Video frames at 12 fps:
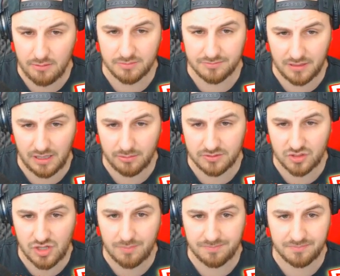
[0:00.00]
I will, I will
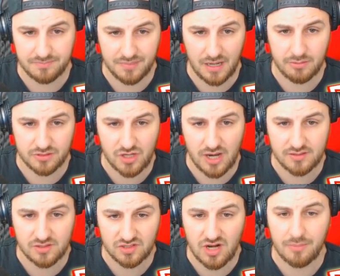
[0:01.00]
drop, I will try
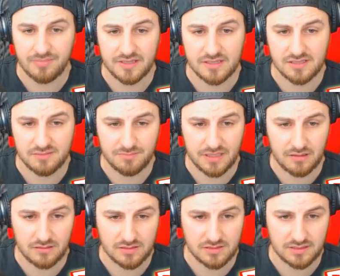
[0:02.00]
to stop this
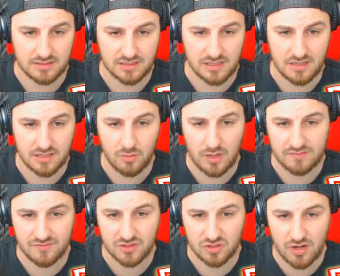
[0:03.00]
because it's getting
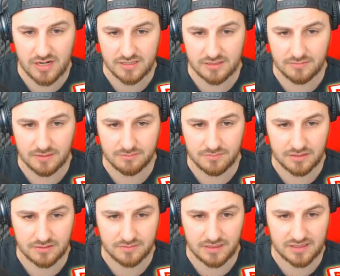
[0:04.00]
quite frustrating.
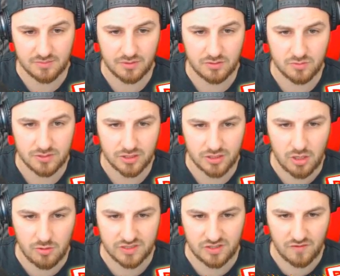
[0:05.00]
But I suppose when you're
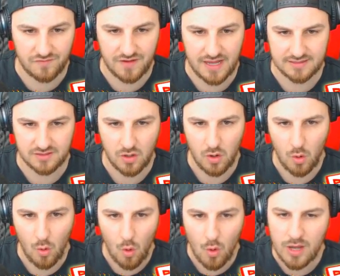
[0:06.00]
going so fast,
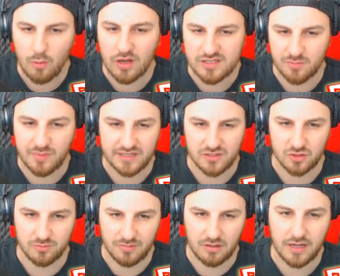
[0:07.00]
it was a big
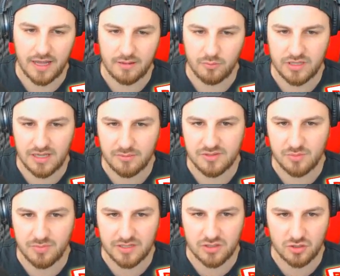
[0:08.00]
jump, okay? it was a
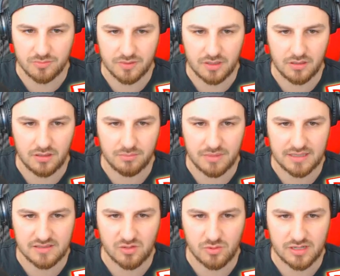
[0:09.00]
big jump. Oh
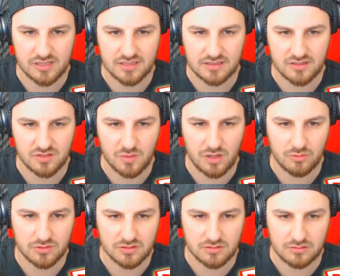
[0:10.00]
man, squares and they're small
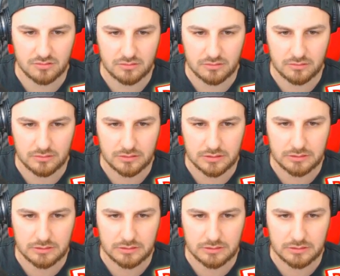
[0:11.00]
ones. Oh,